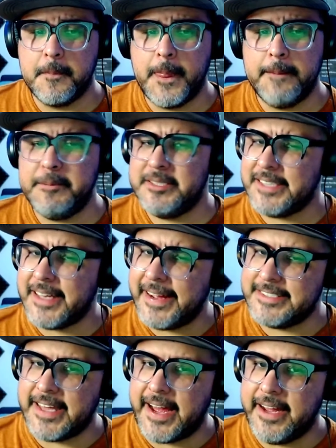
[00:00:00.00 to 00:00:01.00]
Besides
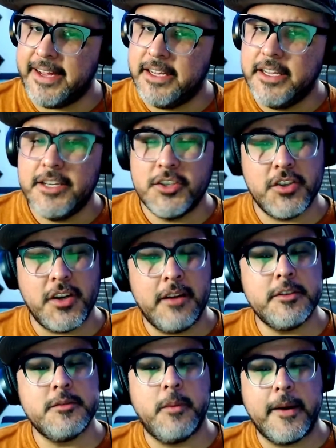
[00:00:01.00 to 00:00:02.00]
that, Sean
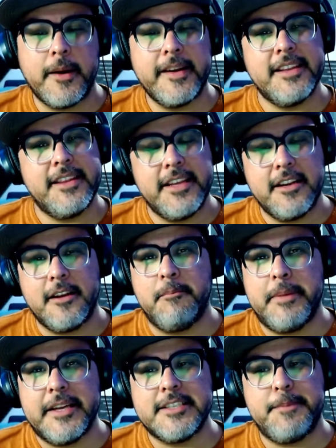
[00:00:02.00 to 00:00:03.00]
was wearing thin on
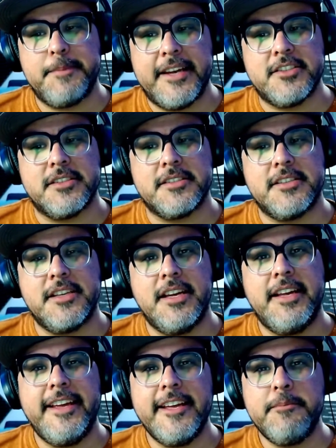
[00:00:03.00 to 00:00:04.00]
Ben's patience.
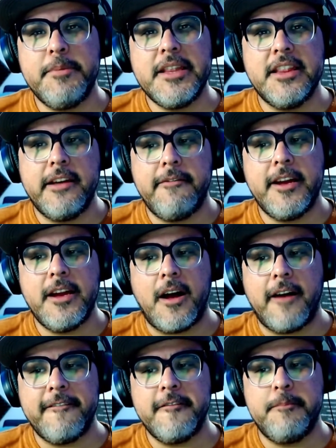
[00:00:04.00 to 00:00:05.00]
He had been living
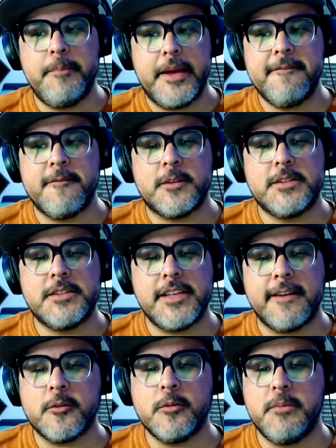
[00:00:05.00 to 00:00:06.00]
off of Ben for
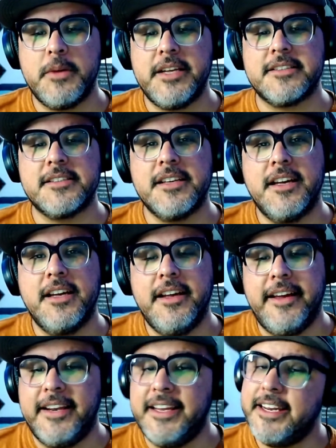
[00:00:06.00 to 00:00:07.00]
several months,
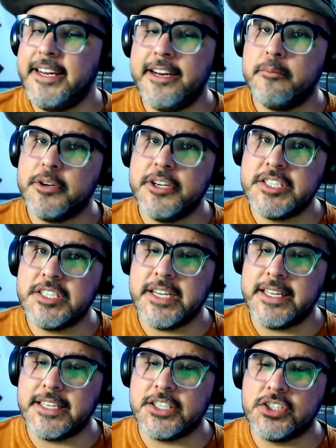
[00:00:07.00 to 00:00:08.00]
and he didn't
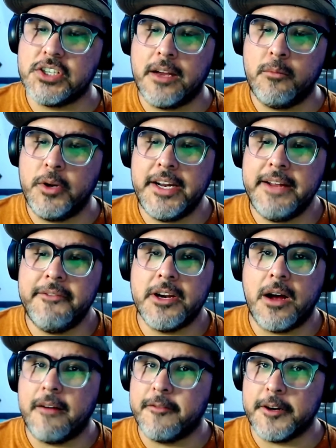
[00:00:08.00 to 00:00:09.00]
appreciate that Sean wouldn't even
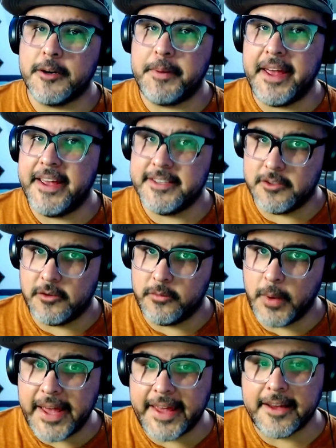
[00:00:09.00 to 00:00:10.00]
offer to pay his own
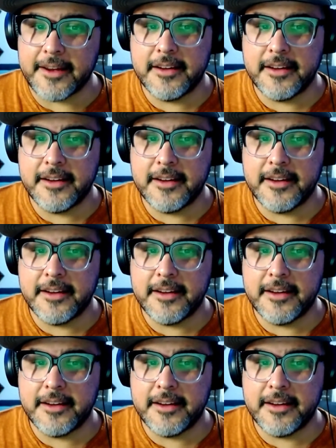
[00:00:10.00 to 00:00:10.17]
way.